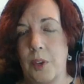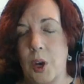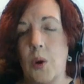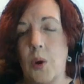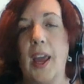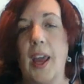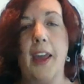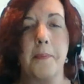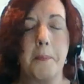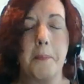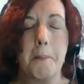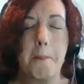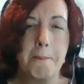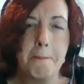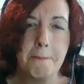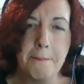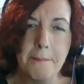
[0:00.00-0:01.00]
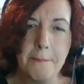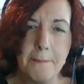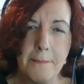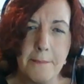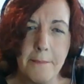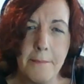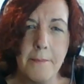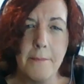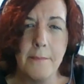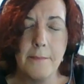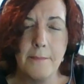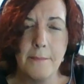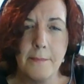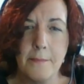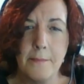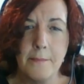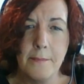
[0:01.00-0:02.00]
into the Industrial Revolution.
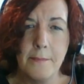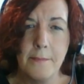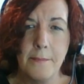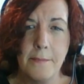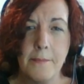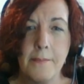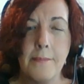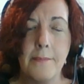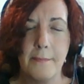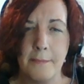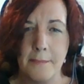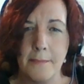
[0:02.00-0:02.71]
Mm-hmm. Welfare